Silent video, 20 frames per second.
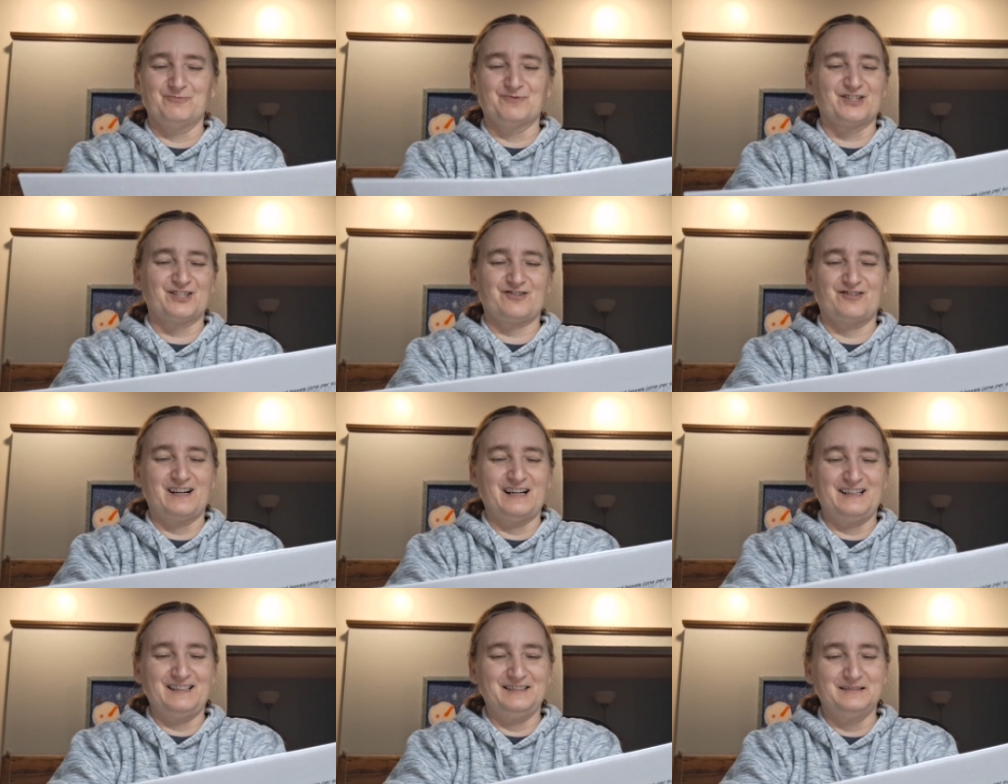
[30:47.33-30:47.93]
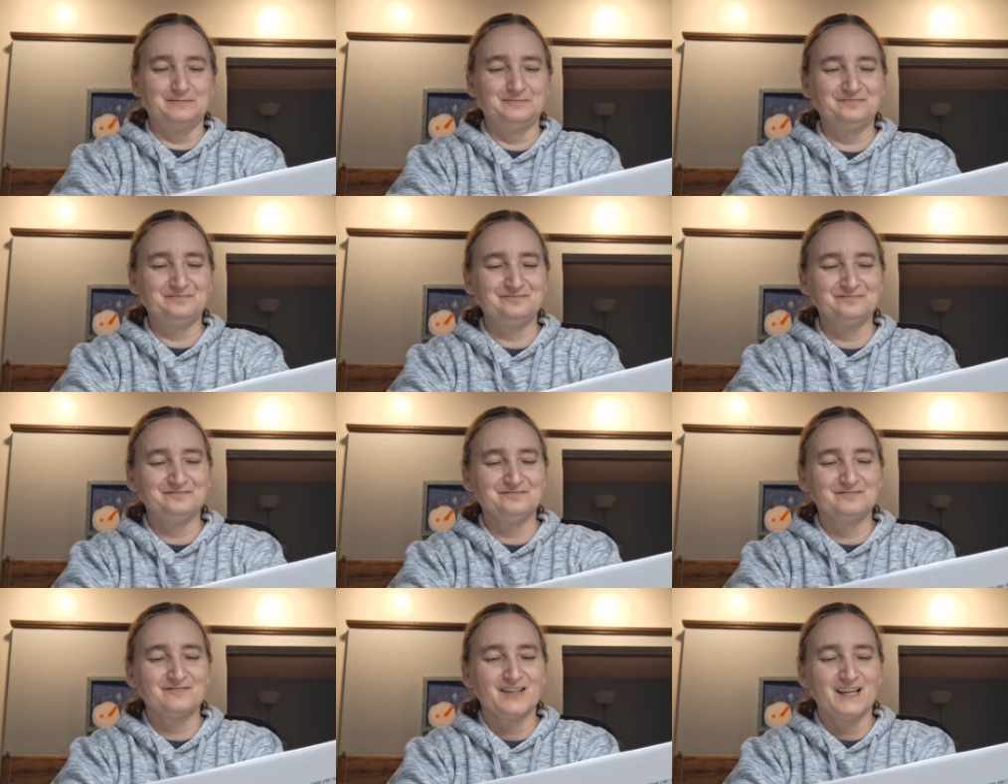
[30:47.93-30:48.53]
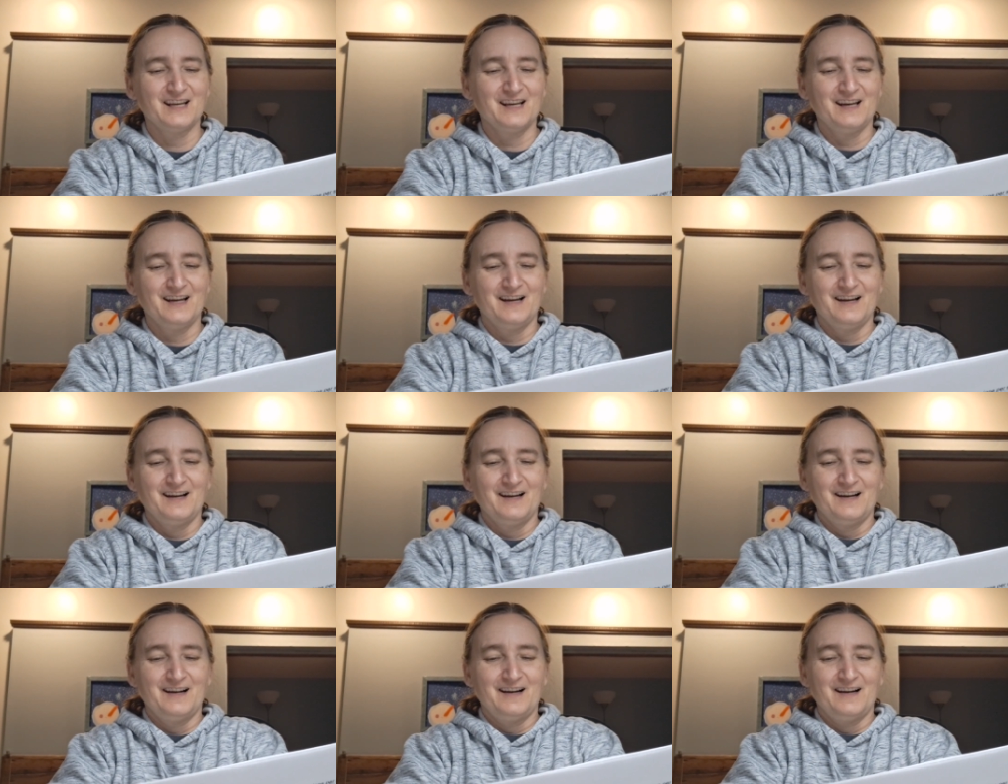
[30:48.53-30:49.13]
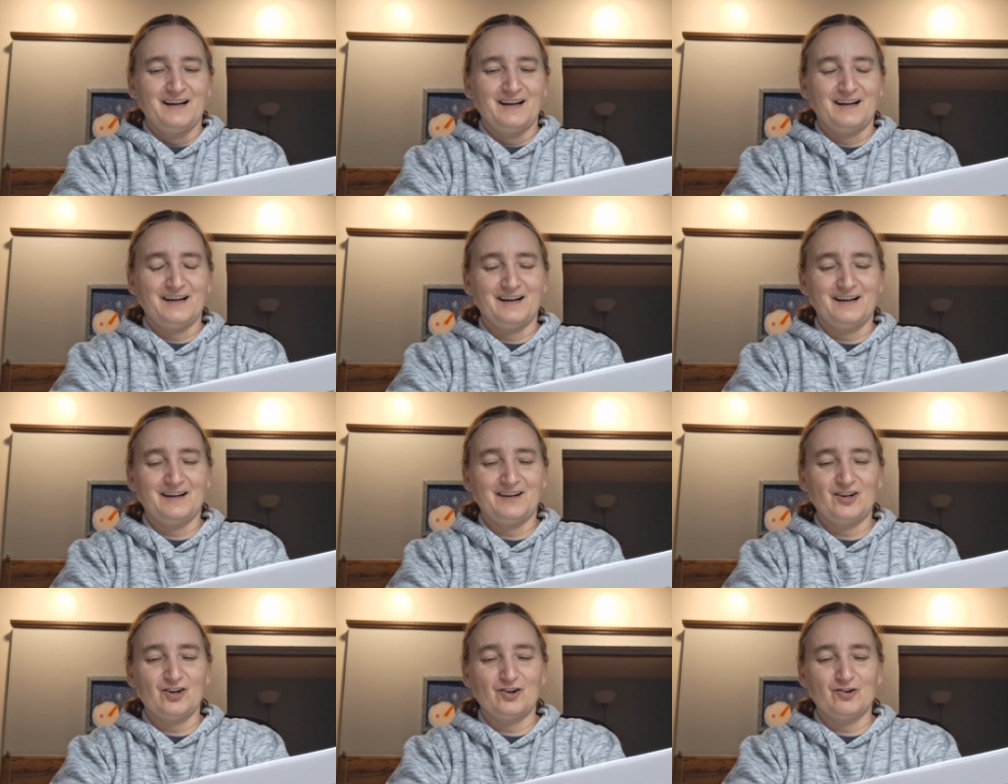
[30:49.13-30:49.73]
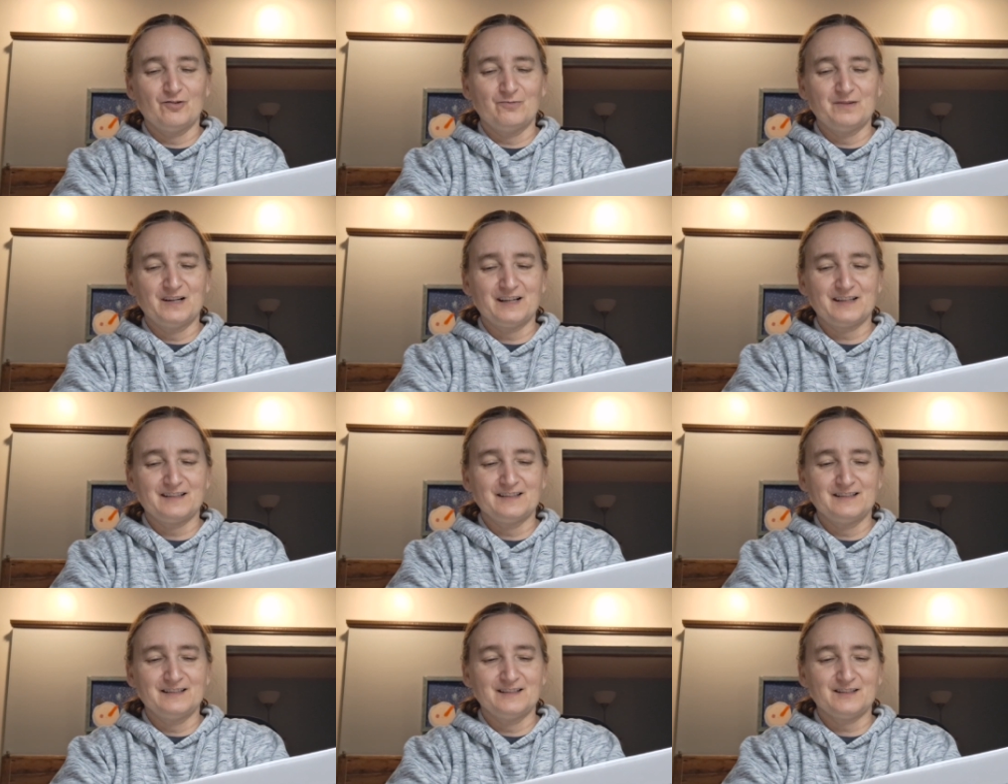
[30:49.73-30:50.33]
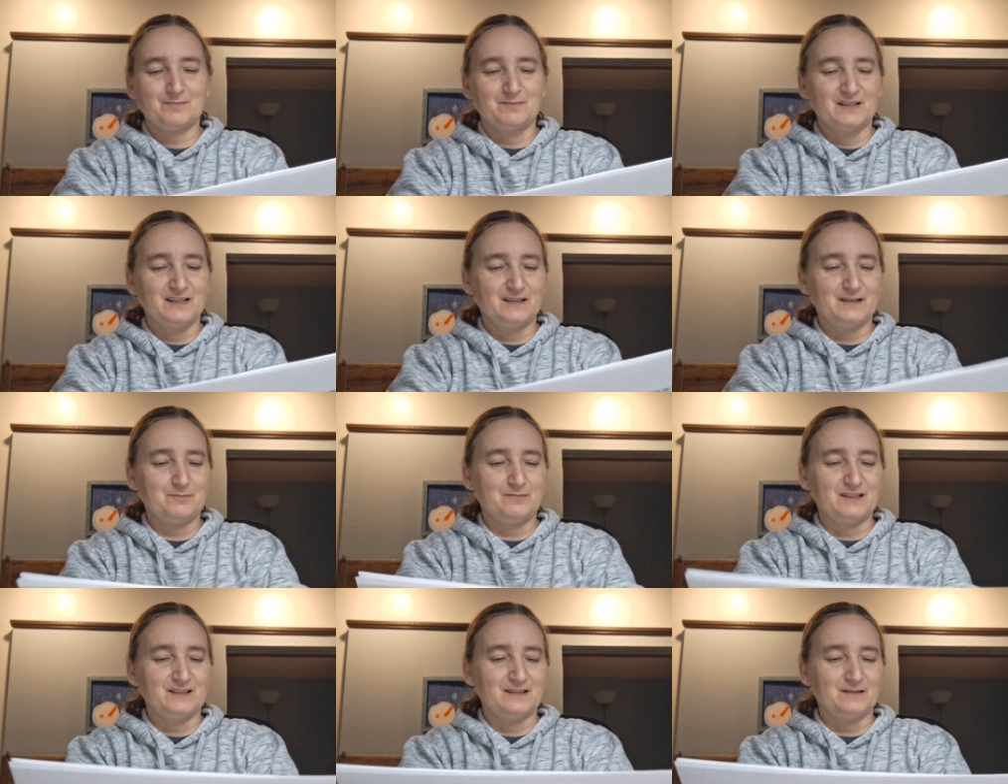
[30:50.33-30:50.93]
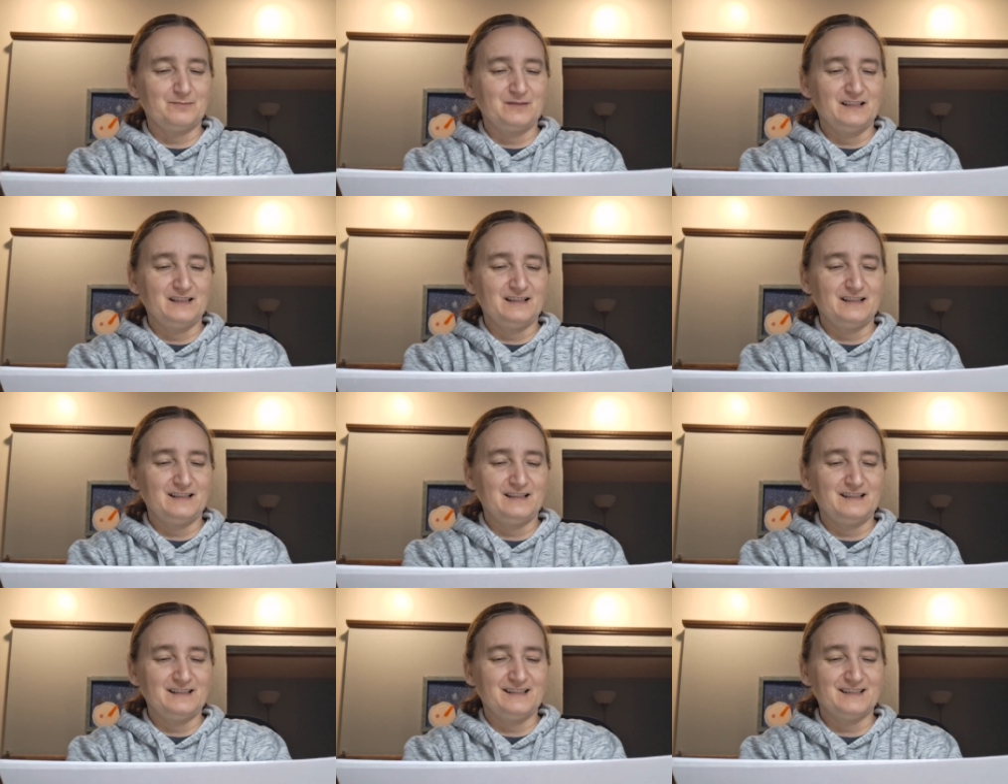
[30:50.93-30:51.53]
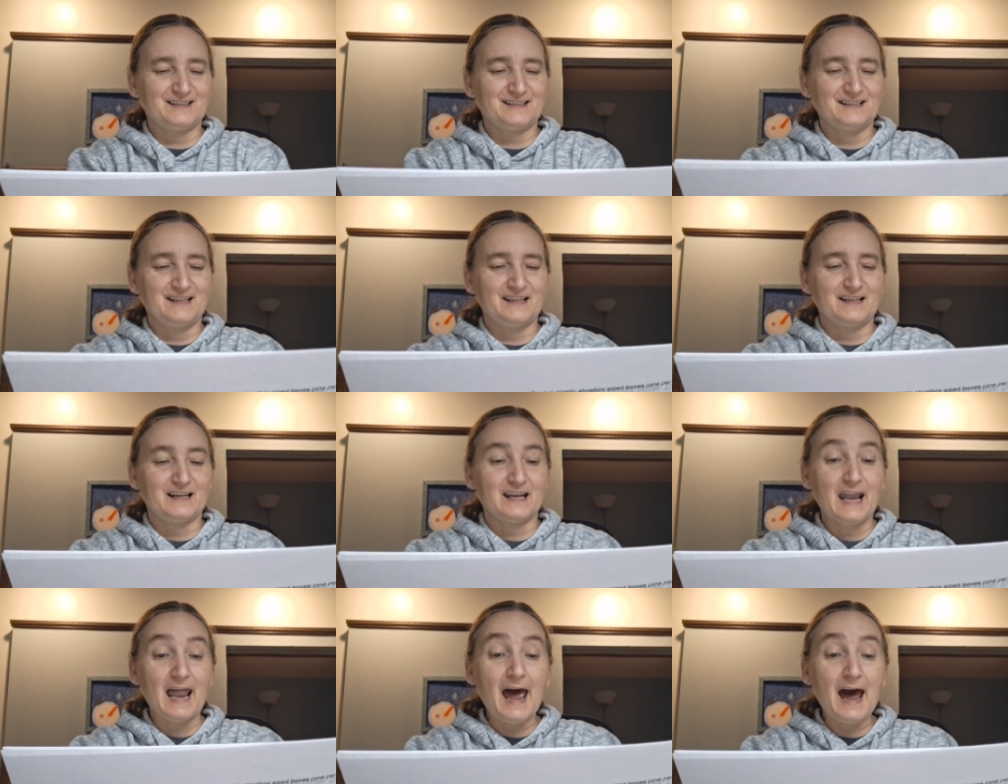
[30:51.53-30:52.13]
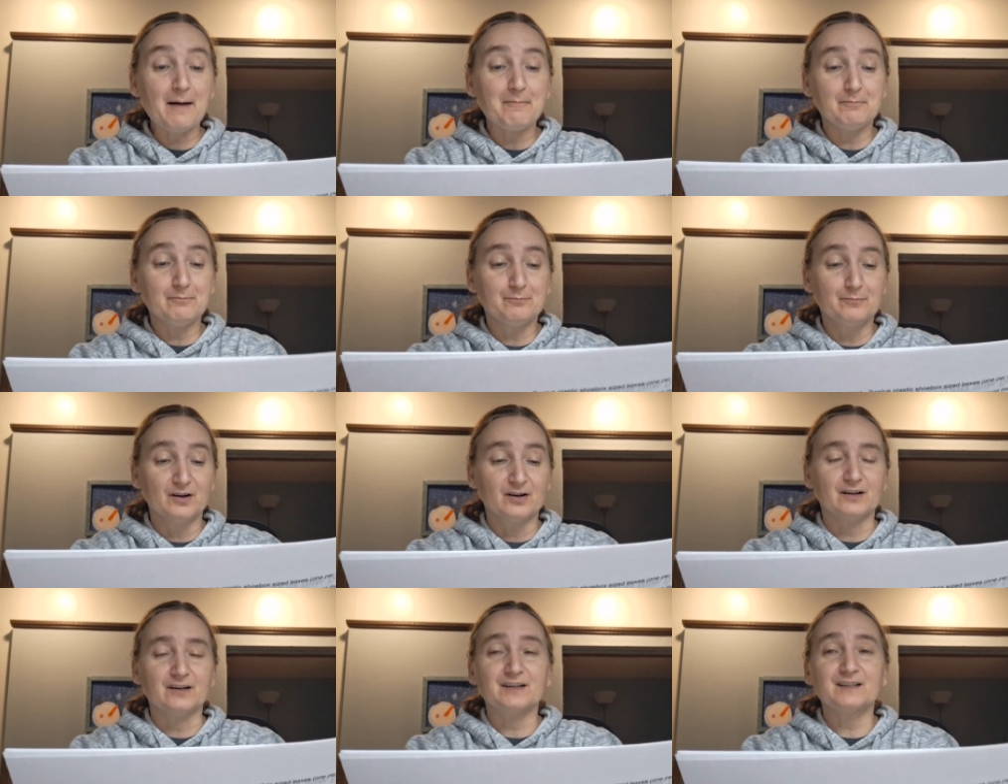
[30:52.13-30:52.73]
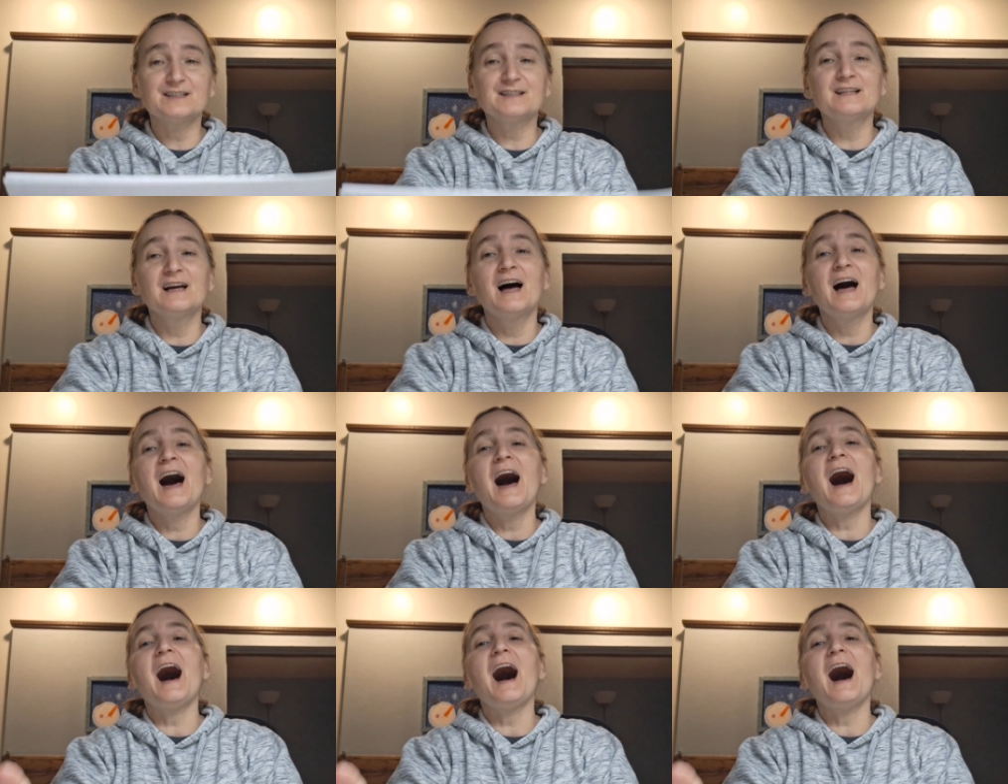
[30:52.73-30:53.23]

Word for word: It was great. Oh my goodness, blah, blah, blah. Let's see. Lap books.